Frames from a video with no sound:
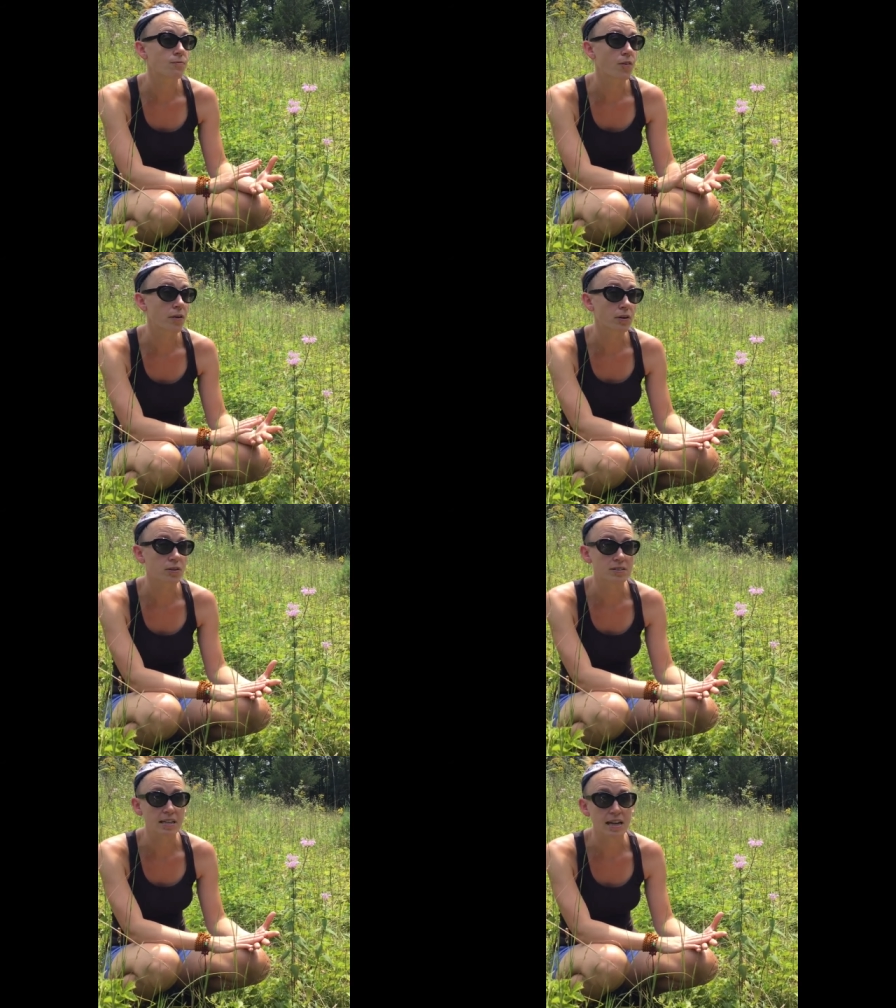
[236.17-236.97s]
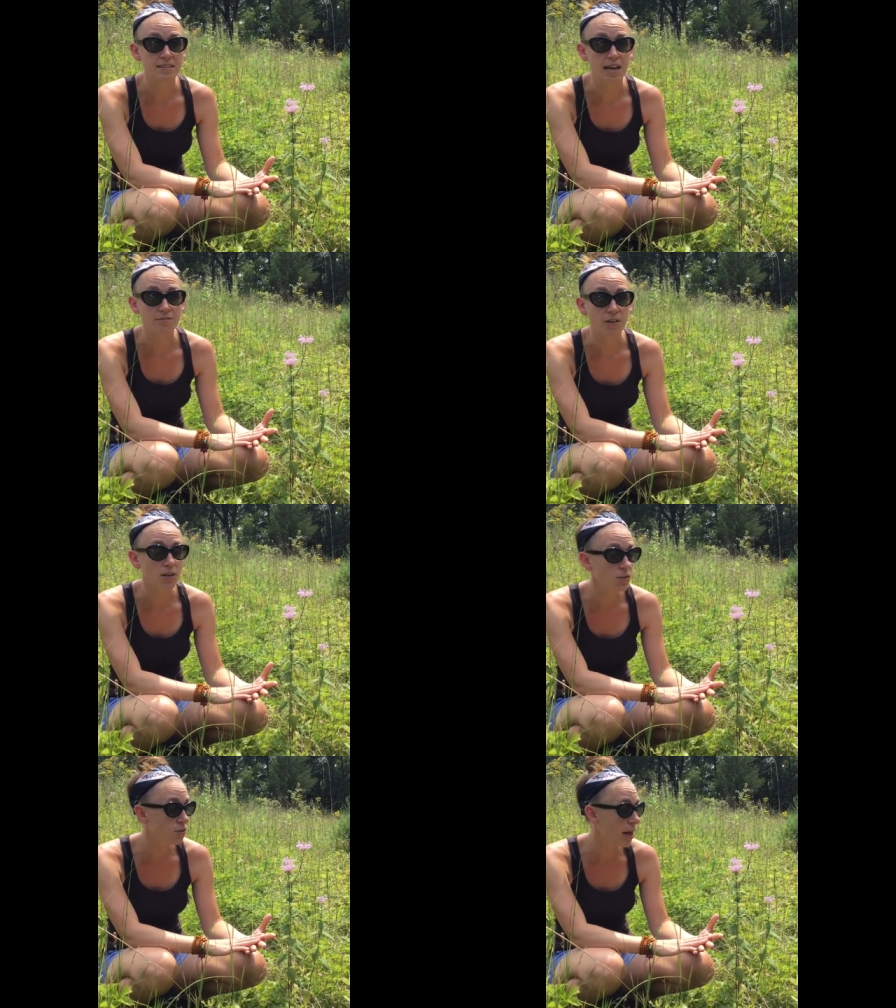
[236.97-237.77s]
very good as an
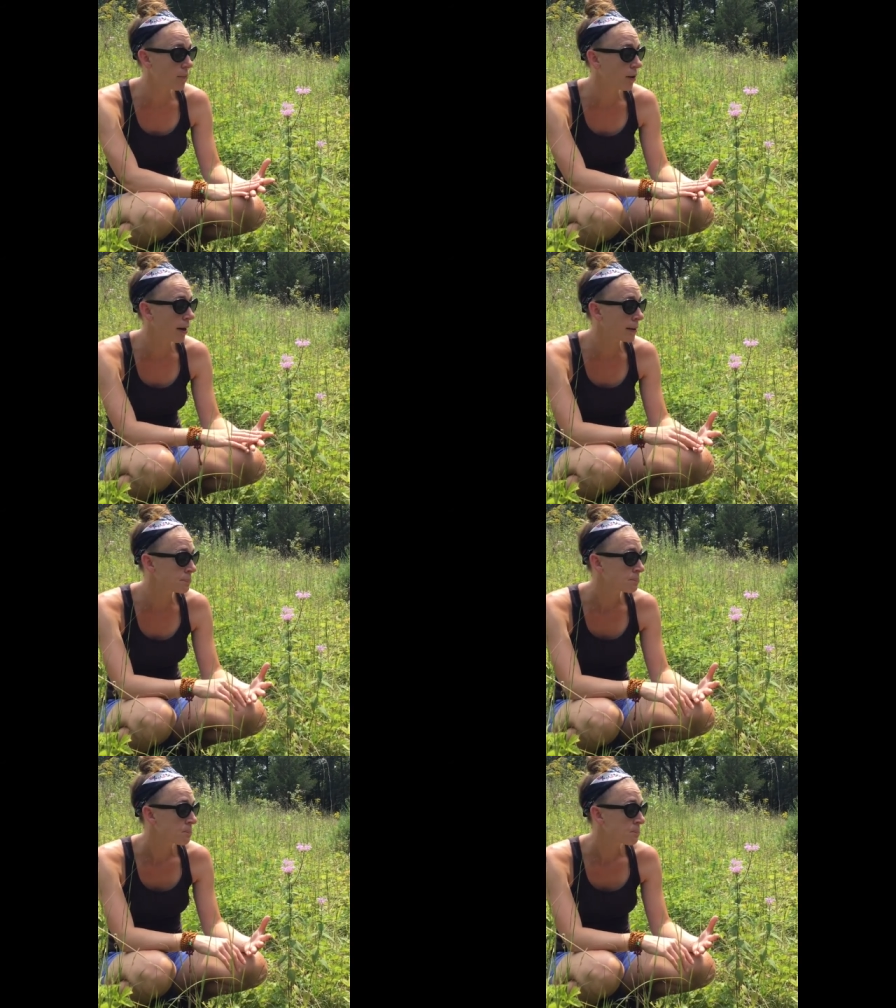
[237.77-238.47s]
antifungal that way.